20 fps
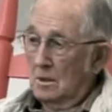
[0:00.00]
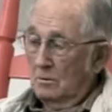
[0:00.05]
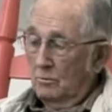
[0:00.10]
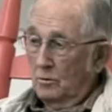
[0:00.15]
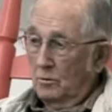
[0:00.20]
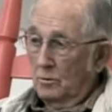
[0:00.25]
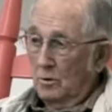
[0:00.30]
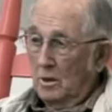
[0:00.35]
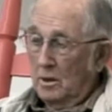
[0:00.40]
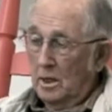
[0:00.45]

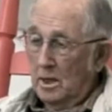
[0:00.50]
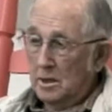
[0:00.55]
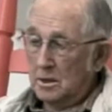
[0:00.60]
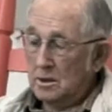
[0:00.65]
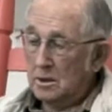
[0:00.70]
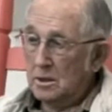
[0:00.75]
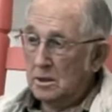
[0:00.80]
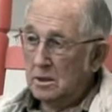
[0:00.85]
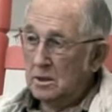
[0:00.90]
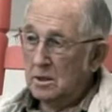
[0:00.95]
We were
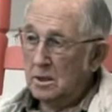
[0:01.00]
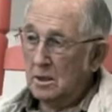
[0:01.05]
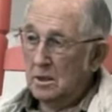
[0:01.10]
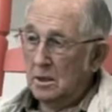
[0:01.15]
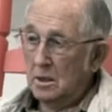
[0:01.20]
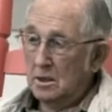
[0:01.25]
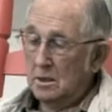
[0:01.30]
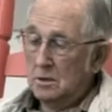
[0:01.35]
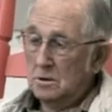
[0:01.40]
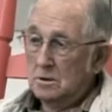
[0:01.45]
18
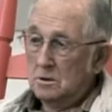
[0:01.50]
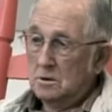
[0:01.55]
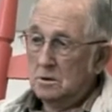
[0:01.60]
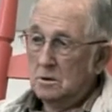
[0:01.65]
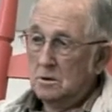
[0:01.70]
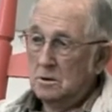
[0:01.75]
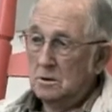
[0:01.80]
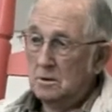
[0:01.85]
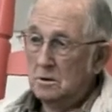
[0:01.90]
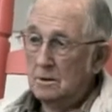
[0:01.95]
days
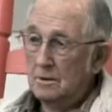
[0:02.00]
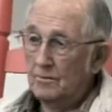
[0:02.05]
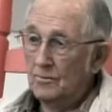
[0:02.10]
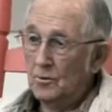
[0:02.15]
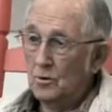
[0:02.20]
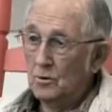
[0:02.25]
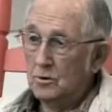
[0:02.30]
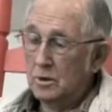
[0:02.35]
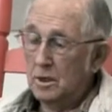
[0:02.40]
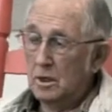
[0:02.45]

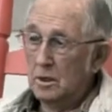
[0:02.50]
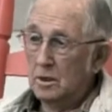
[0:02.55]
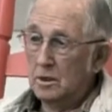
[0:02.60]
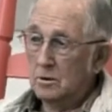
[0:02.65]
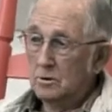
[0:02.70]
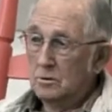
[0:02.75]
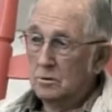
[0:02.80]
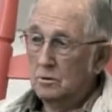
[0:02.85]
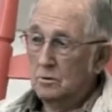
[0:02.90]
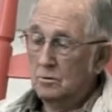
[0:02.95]

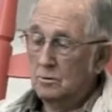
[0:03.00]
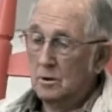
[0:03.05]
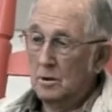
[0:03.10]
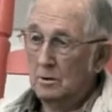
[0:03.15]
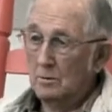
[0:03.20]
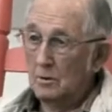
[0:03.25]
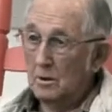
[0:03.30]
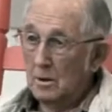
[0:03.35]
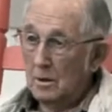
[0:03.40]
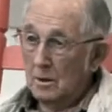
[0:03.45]
getting to,
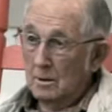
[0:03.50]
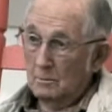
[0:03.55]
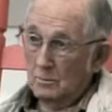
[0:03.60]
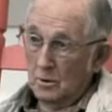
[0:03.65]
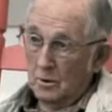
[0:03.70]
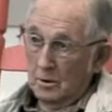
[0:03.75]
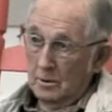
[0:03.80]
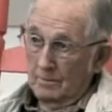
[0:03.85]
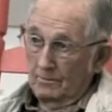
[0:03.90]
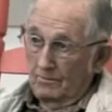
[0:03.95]
uh,
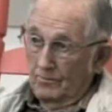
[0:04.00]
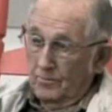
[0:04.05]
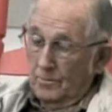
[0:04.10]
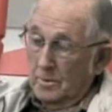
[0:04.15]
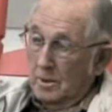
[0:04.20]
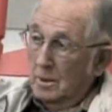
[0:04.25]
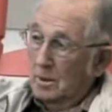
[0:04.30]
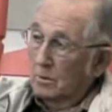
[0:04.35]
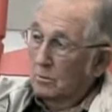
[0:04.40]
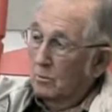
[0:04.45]
but
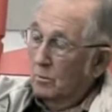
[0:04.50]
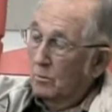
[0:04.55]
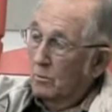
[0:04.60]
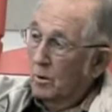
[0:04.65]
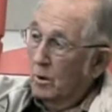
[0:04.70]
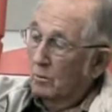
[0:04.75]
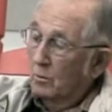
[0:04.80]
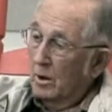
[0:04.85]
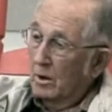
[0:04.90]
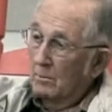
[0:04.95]
when
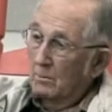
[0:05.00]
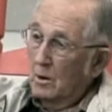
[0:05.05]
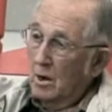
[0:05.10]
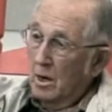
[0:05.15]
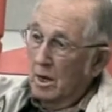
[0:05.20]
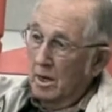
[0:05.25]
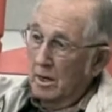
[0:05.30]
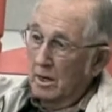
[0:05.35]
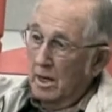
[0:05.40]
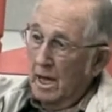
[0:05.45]
we went
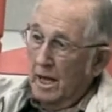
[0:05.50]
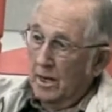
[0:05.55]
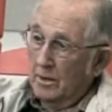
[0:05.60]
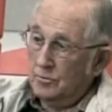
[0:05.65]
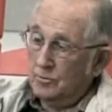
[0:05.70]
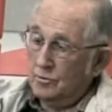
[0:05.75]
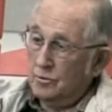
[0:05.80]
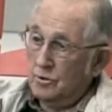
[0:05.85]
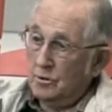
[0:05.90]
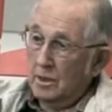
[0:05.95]
by
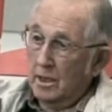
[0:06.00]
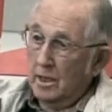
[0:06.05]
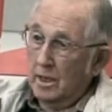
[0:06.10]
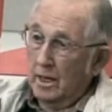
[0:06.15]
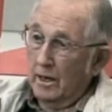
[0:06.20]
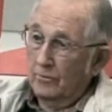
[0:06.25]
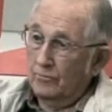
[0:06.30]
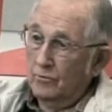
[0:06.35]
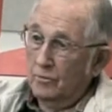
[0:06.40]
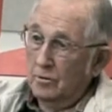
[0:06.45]
Hatteras that
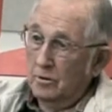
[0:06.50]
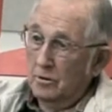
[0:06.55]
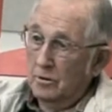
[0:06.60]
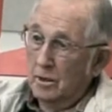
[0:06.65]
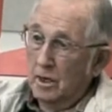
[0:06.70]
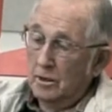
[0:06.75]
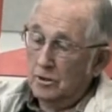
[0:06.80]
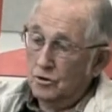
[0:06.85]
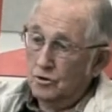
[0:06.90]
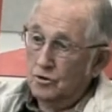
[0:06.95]

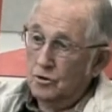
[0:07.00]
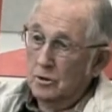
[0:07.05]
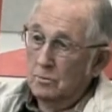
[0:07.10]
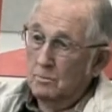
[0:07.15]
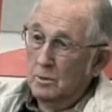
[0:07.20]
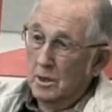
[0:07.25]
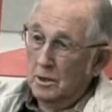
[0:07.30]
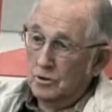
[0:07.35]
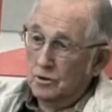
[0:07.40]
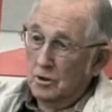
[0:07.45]
afternoon, I could see
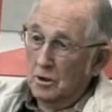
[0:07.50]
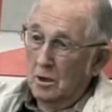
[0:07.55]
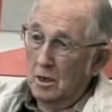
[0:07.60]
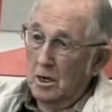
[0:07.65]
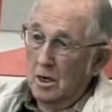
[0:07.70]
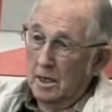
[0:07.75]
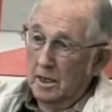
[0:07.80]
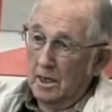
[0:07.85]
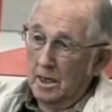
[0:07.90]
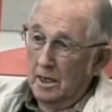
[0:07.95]
Buxton
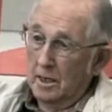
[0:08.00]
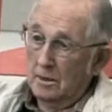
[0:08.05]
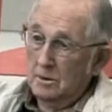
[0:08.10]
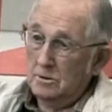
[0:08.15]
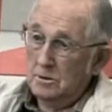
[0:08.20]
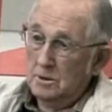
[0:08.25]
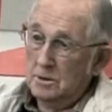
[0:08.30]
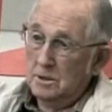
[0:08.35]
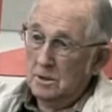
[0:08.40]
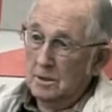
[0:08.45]

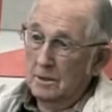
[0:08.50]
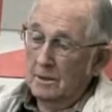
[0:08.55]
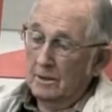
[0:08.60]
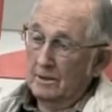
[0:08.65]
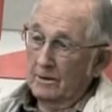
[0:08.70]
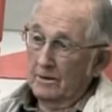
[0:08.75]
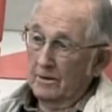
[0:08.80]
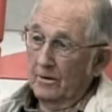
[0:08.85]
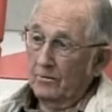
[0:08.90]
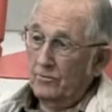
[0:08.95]
Lighthouse
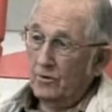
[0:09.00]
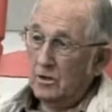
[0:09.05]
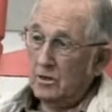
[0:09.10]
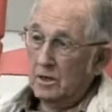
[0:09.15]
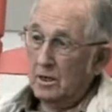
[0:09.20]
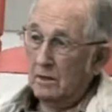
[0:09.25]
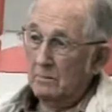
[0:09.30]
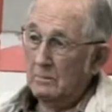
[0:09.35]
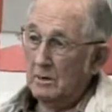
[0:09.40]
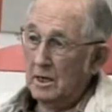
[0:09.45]
but
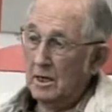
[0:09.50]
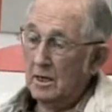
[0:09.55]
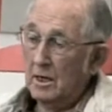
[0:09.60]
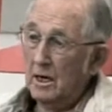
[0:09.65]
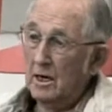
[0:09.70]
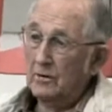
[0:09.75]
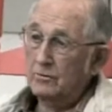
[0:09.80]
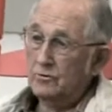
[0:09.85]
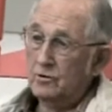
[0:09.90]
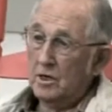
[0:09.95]
they'd give me a
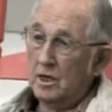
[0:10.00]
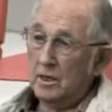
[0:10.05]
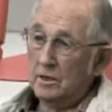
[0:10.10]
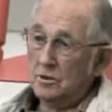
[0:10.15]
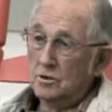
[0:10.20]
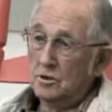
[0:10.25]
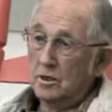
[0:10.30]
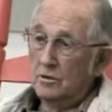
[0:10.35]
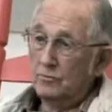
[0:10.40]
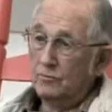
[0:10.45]
life
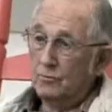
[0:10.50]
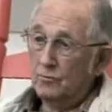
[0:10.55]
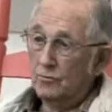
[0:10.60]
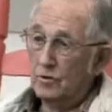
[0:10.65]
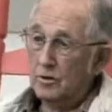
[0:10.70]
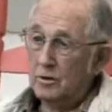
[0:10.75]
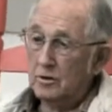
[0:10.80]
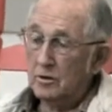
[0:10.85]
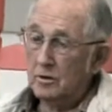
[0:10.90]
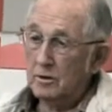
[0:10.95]
jacket and said, you
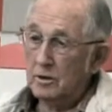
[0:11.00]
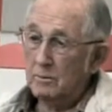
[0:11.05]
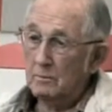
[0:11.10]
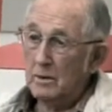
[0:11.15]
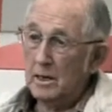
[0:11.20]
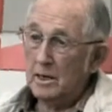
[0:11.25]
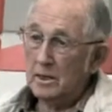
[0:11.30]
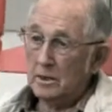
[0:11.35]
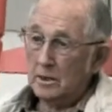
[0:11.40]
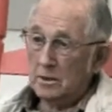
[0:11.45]
think you can
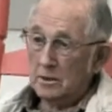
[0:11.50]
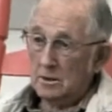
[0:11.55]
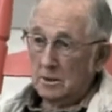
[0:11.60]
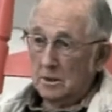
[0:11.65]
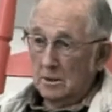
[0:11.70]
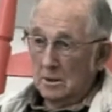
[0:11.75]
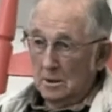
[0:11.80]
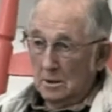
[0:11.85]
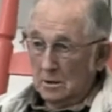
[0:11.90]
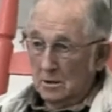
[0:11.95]
make it,
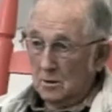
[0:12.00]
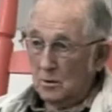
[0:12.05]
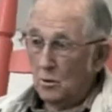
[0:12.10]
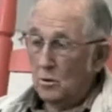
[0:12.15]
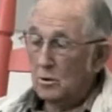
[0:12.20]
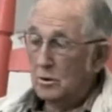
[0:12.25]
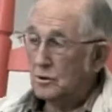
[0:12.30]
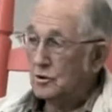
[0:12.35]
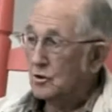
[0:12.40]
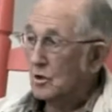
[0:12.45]

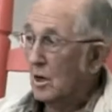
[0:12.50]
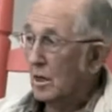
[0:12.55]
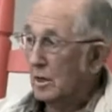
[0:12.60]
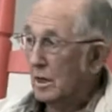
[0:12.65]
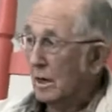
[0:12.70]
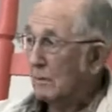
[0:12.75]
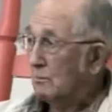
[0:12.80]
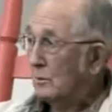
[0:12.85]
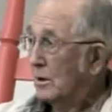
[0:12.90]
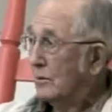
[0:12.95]
go the
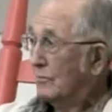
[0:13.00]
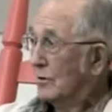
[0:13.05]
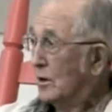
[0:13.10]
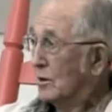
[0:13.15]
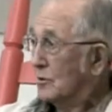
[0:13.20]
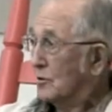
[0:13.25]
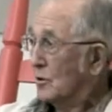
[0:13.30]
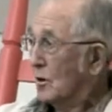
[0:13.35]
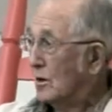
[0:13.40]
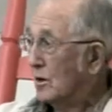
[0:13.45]
side." I believe I
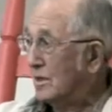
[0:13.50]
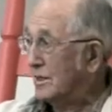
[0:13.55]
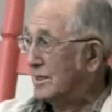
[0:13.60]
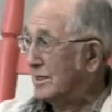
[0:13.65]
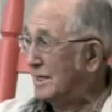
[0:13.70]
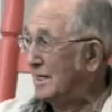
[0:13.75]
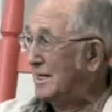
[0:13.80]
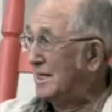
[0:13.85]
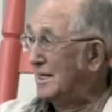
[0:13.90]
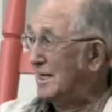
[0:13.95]
tried it.